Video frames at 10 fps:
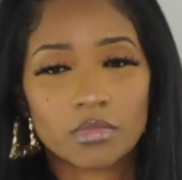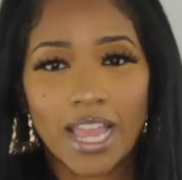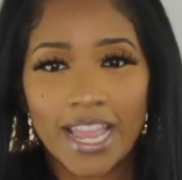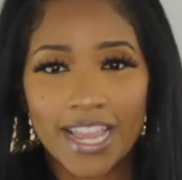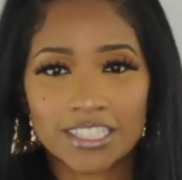
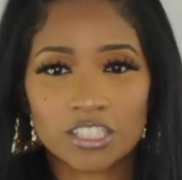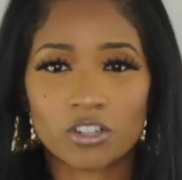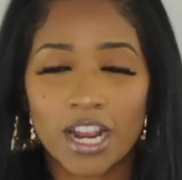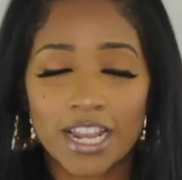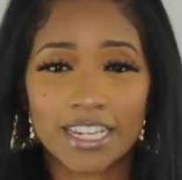had to
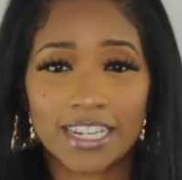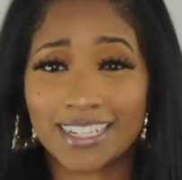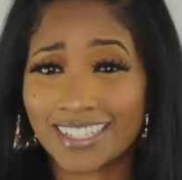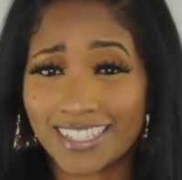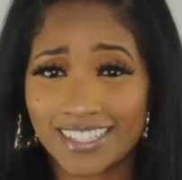try it,
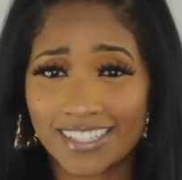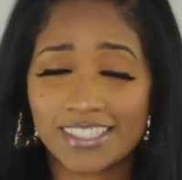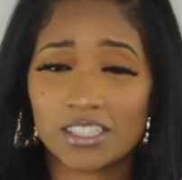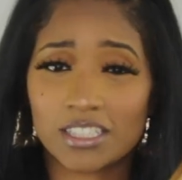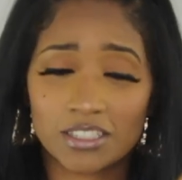and
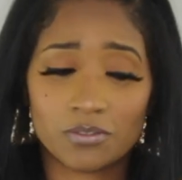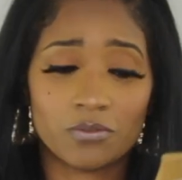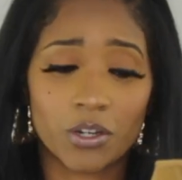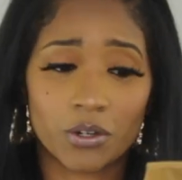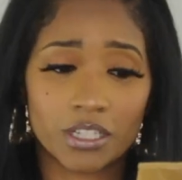
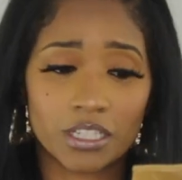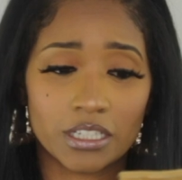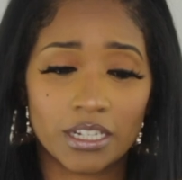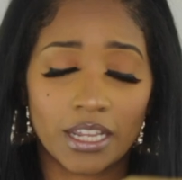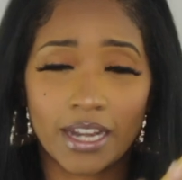it's very
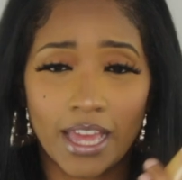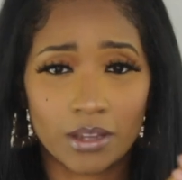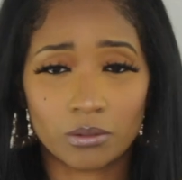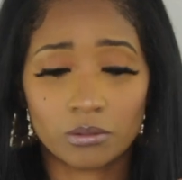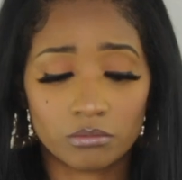good, and
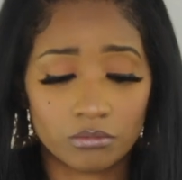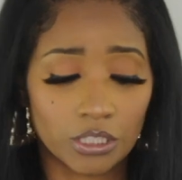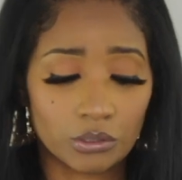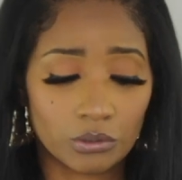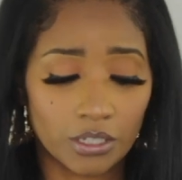I
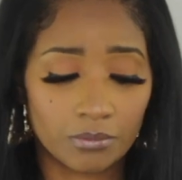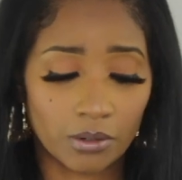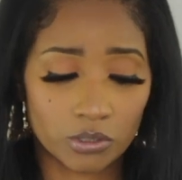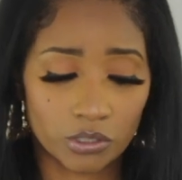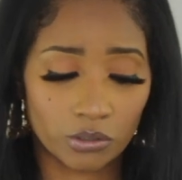really do love
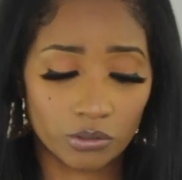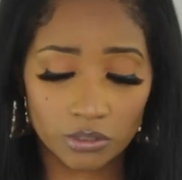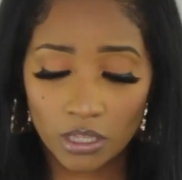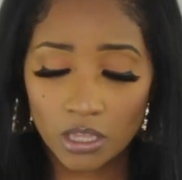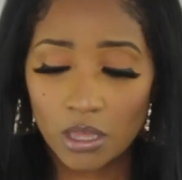my results.
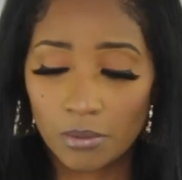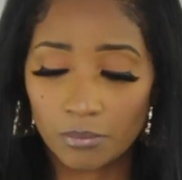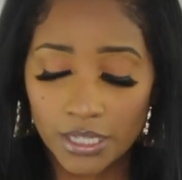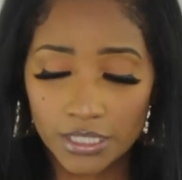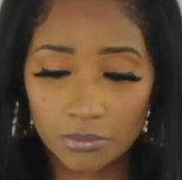
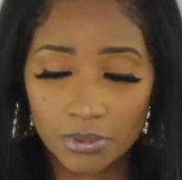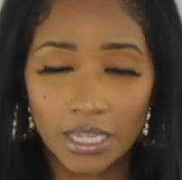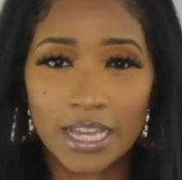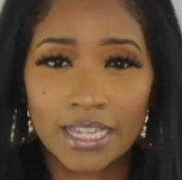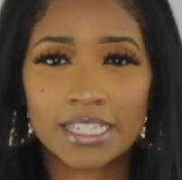But to
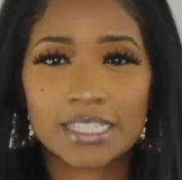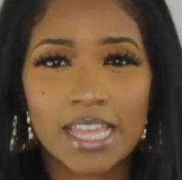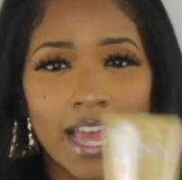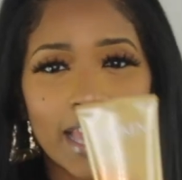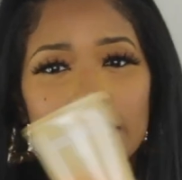be honest,
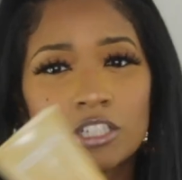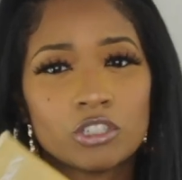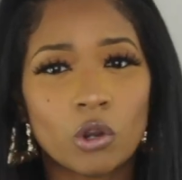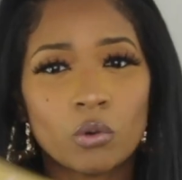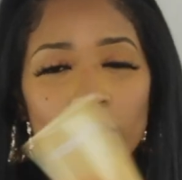I
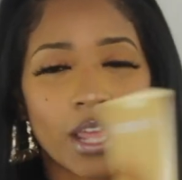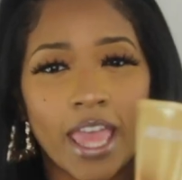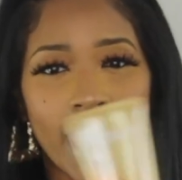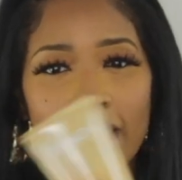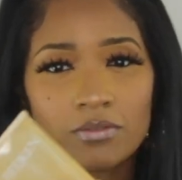don't
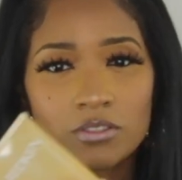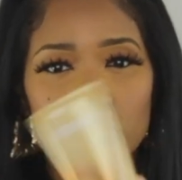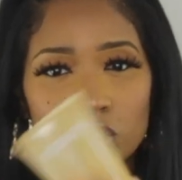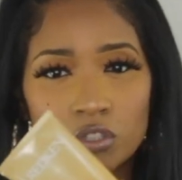have to